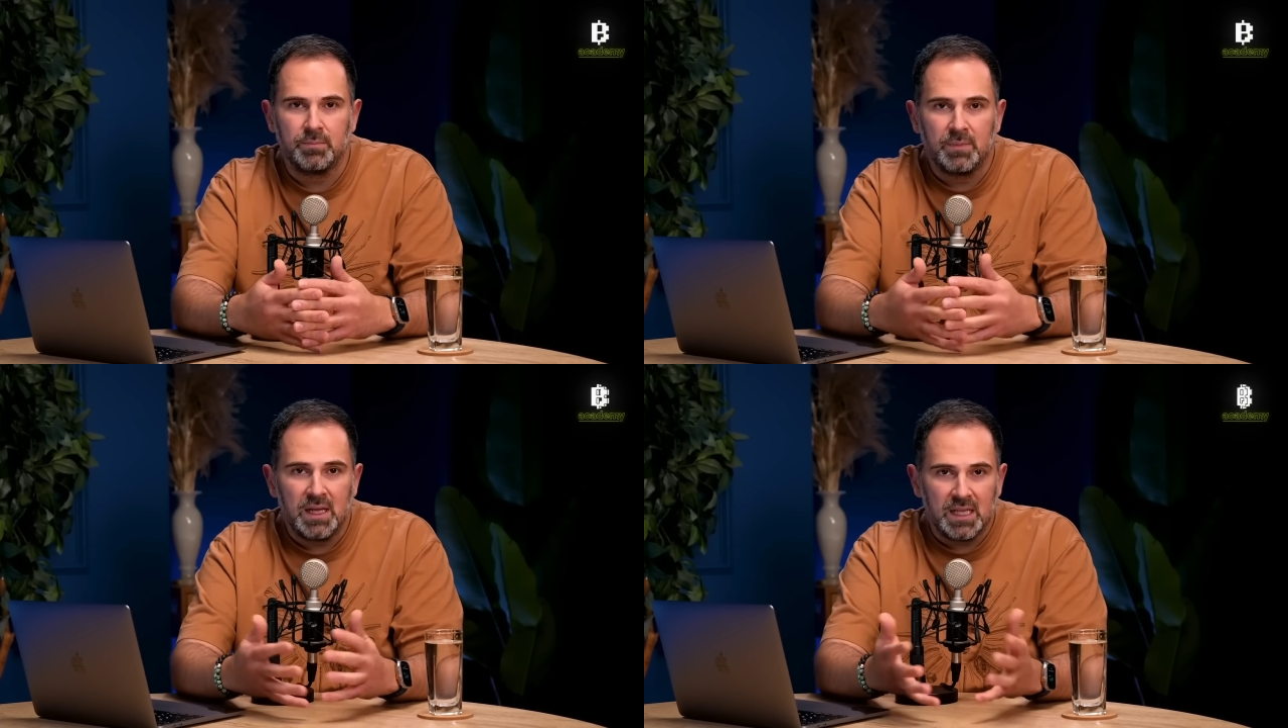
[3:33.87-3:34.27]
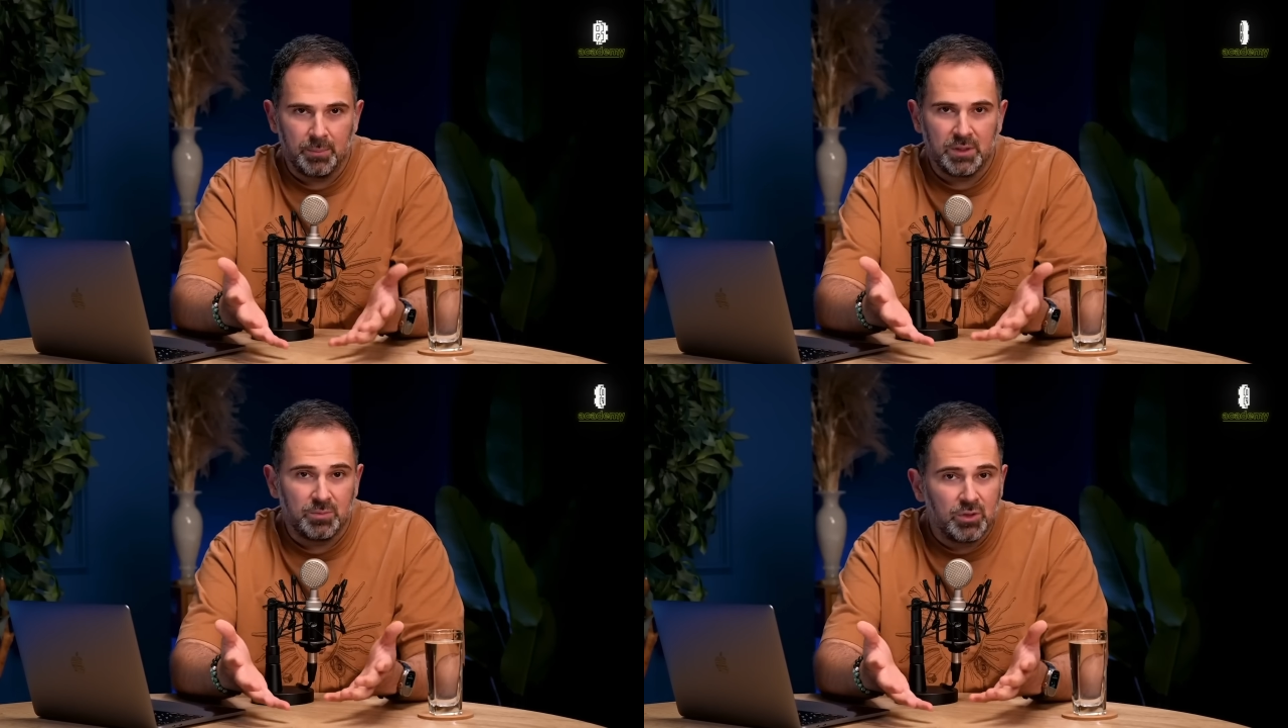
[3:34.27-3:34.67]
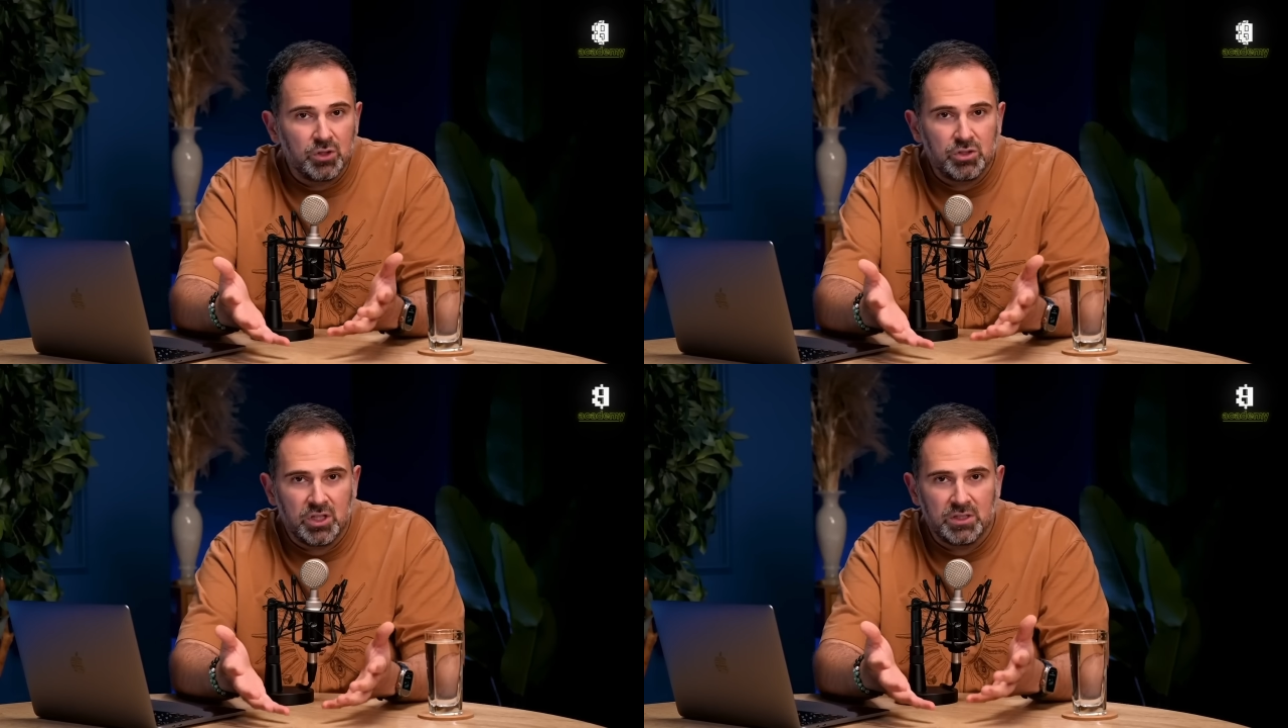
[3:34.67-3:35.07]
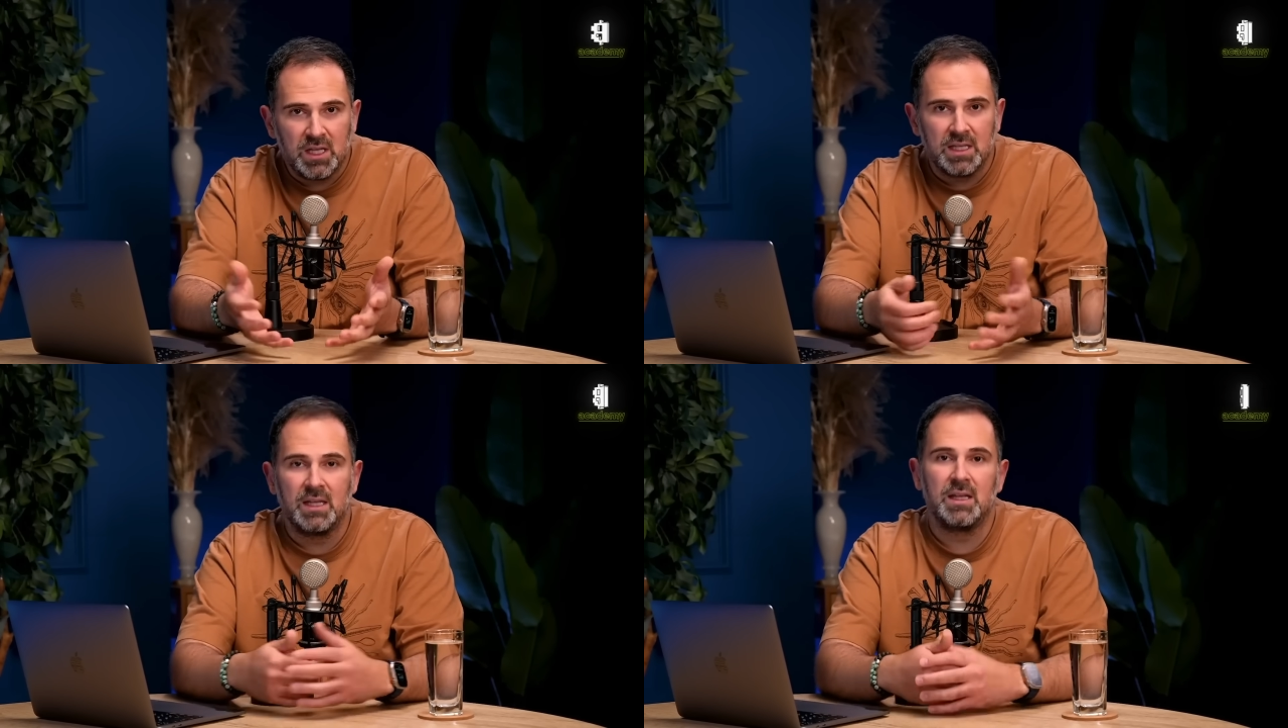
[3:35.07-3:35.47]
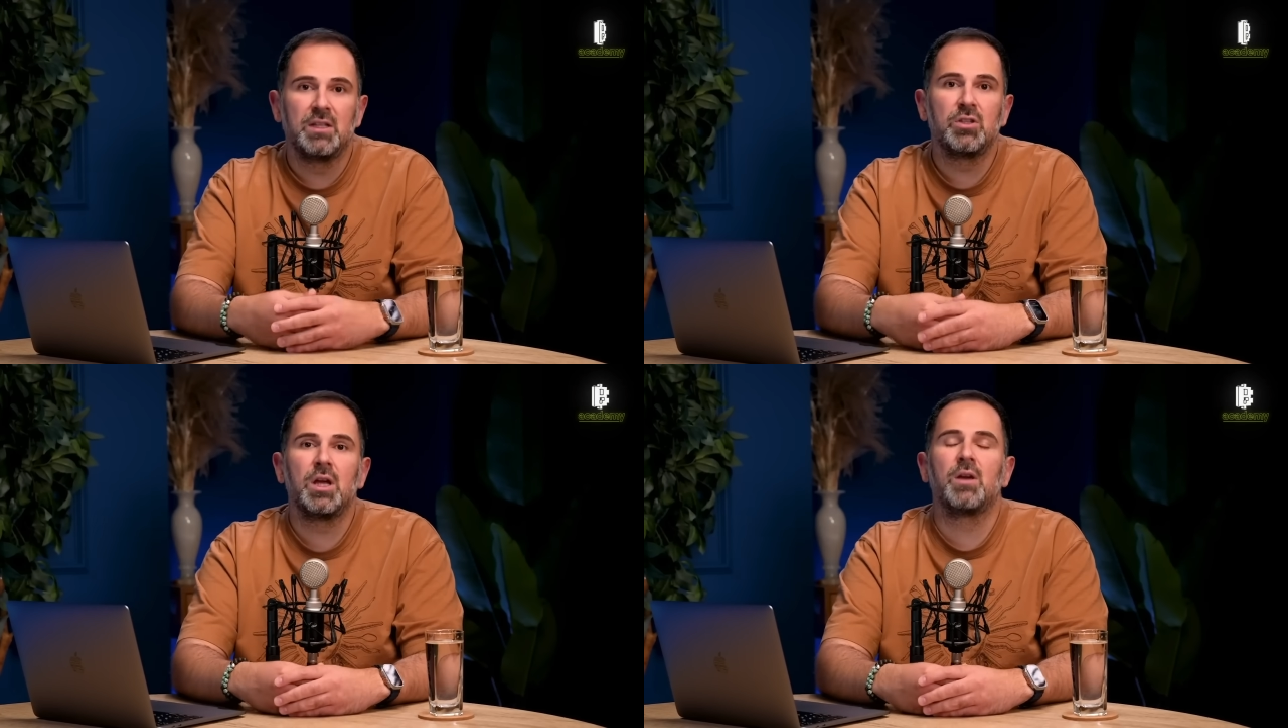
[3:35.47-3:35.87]
That happens because, just like any
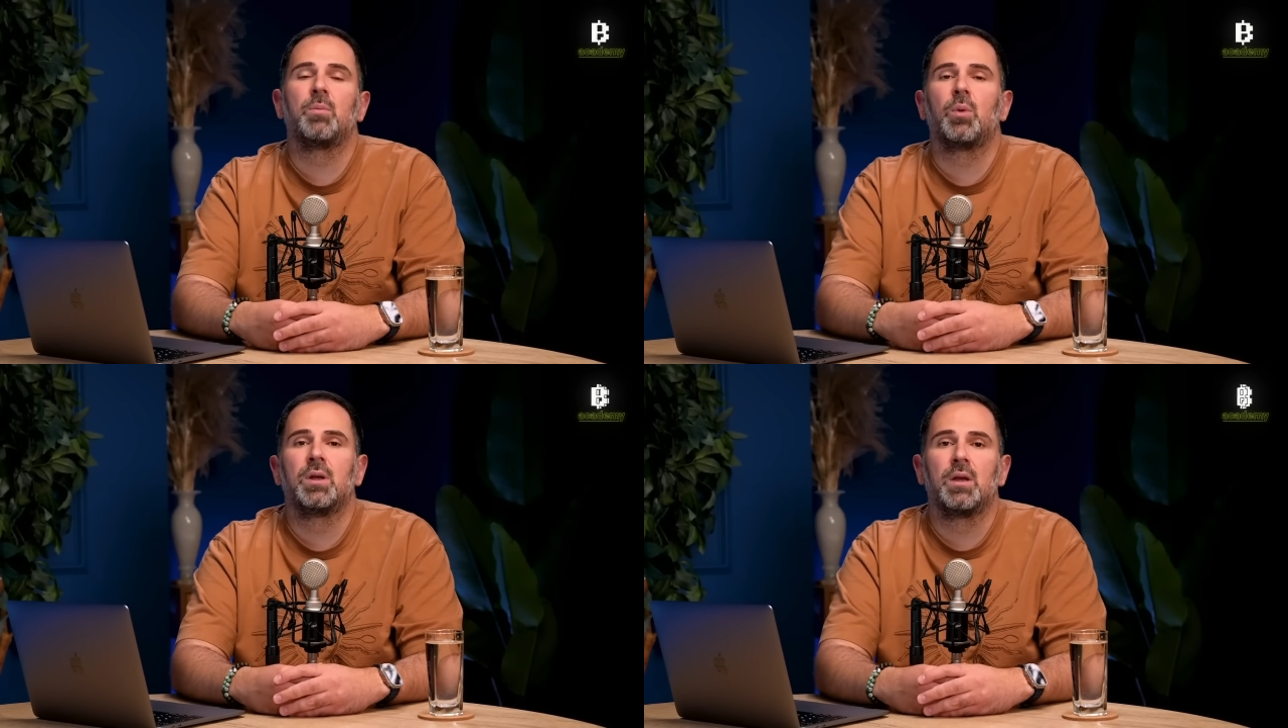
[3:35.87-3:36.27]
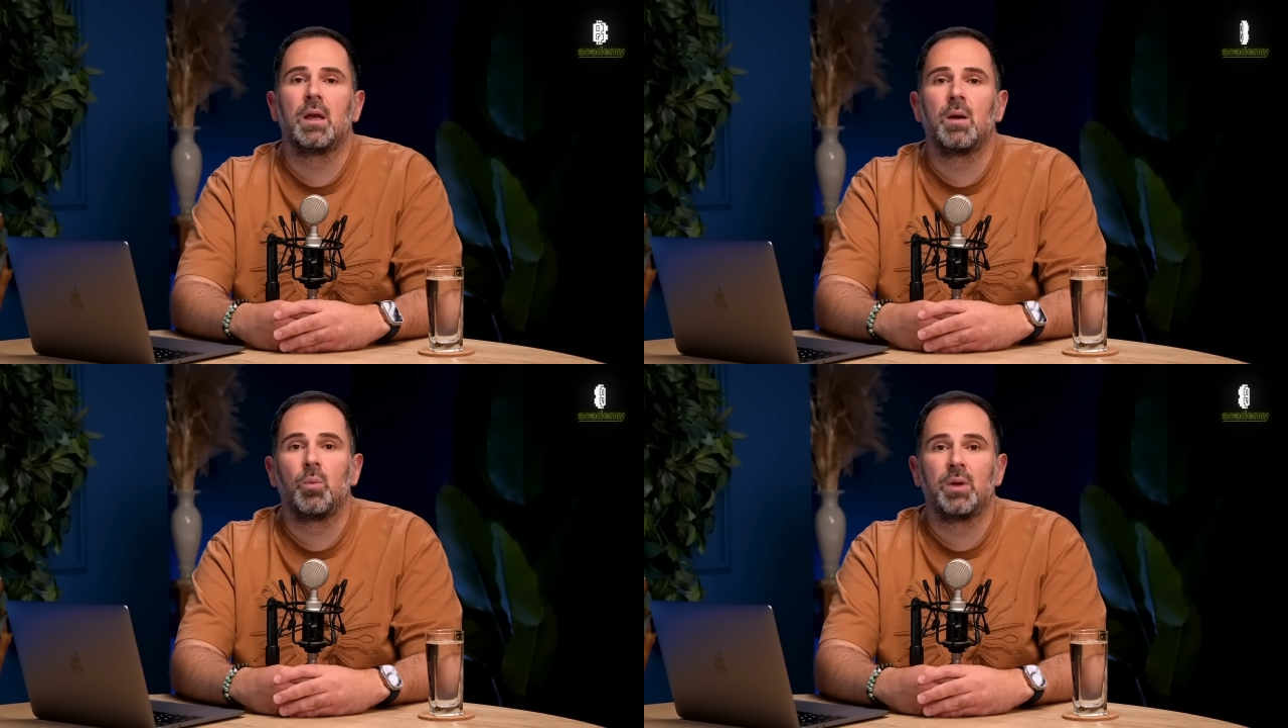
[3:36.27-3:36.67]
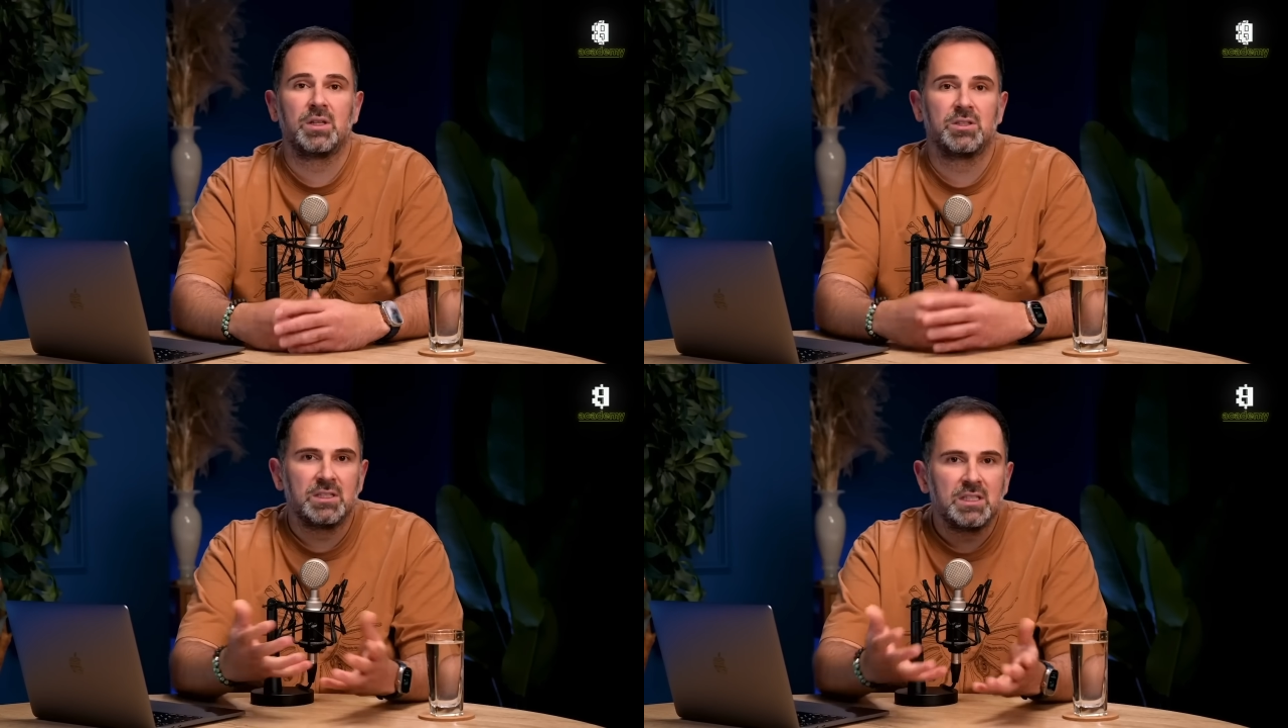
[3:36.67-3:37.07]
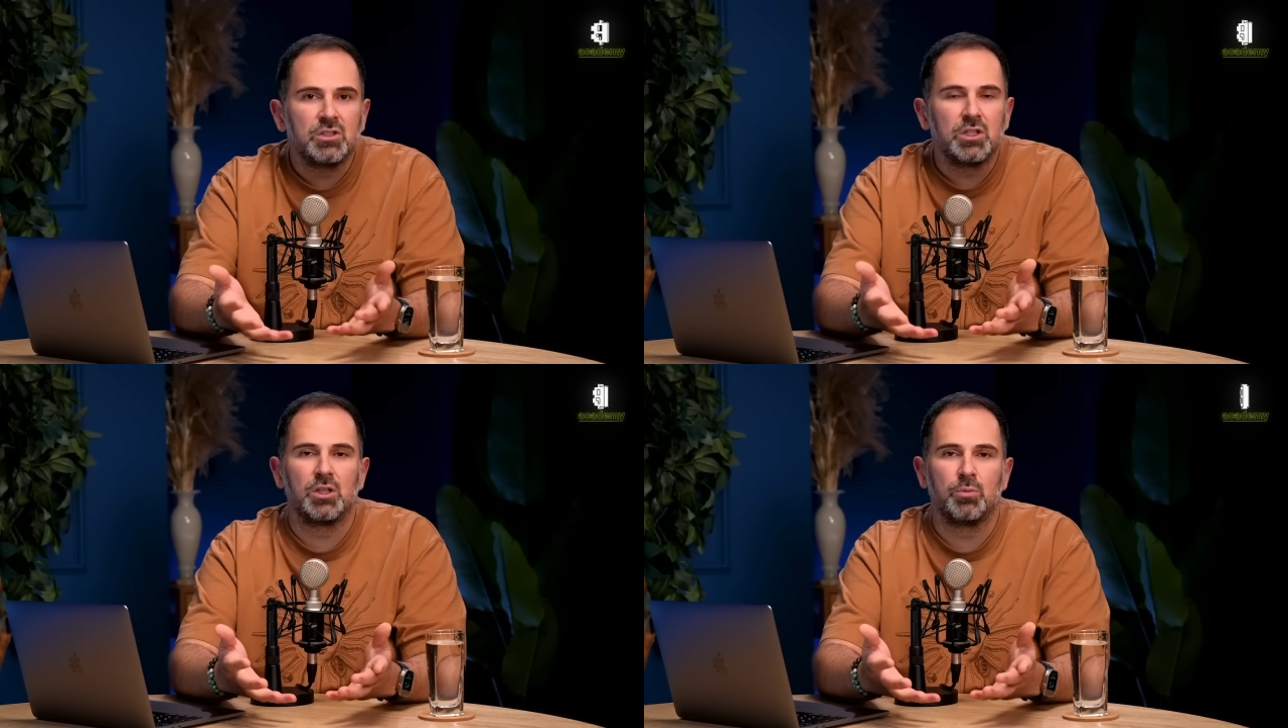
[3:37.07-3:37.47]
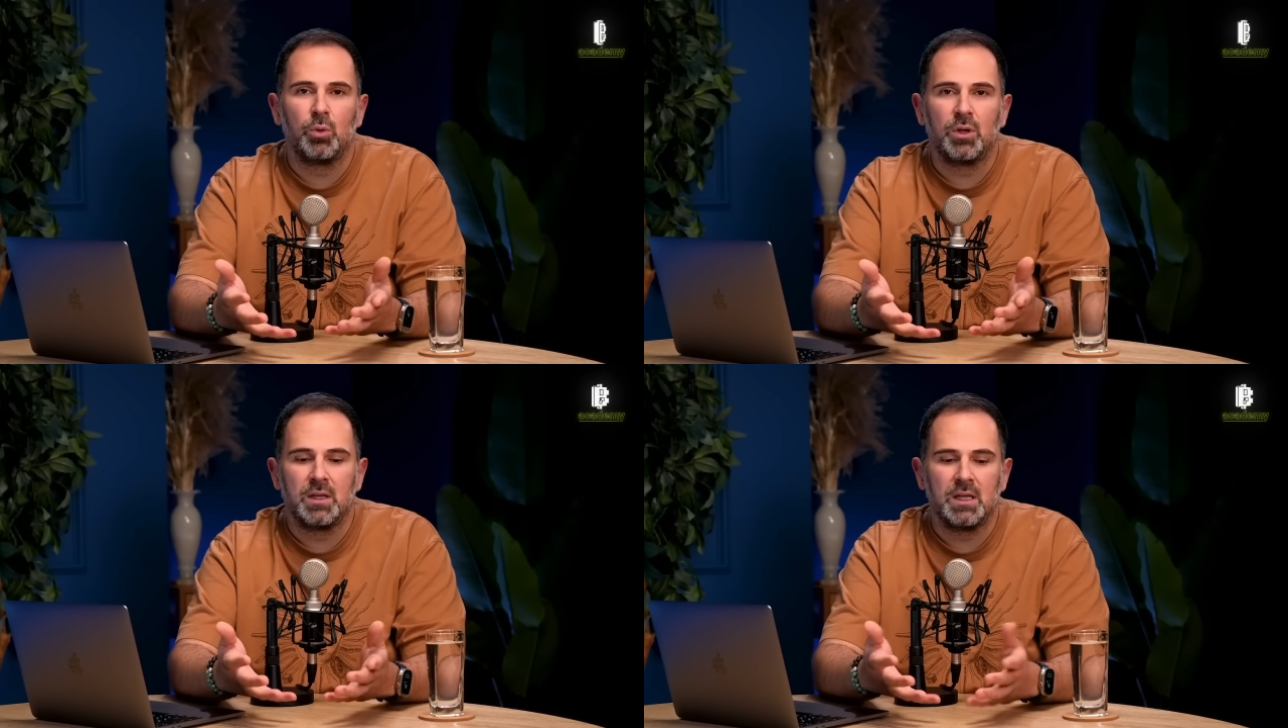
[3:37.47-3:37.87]
exchange point, what does this exchange
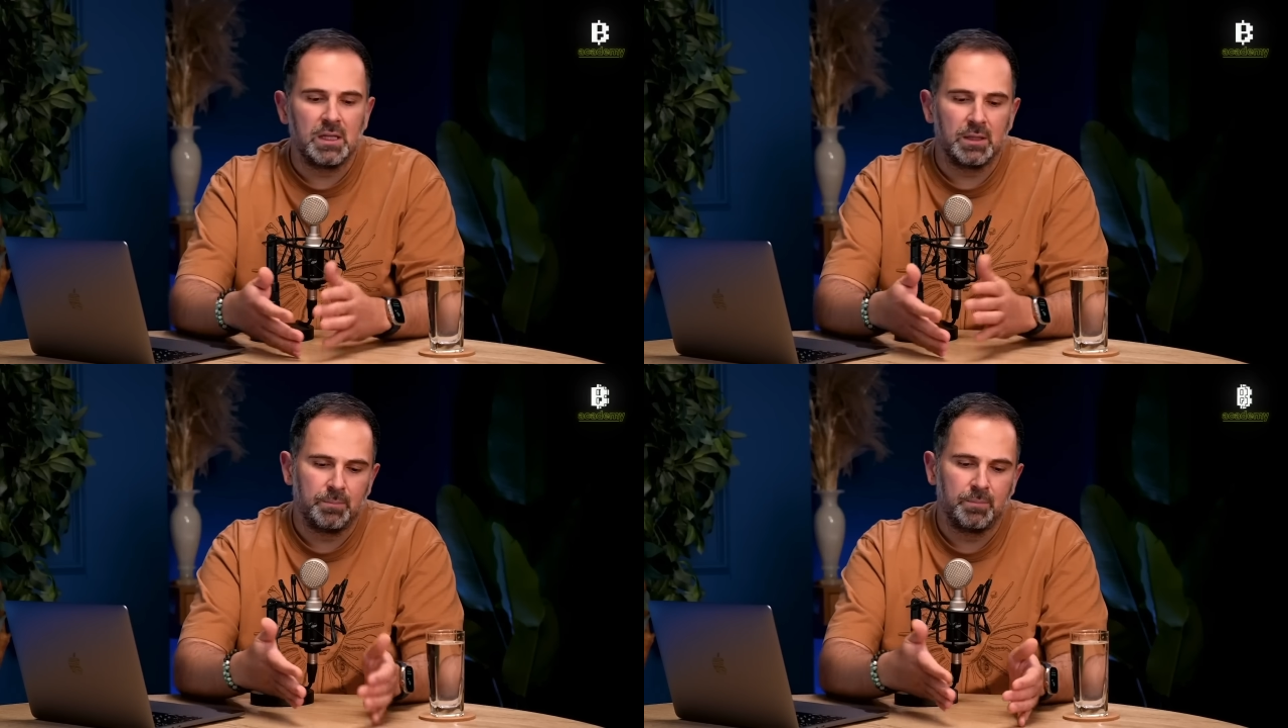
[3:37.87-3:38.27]
point need?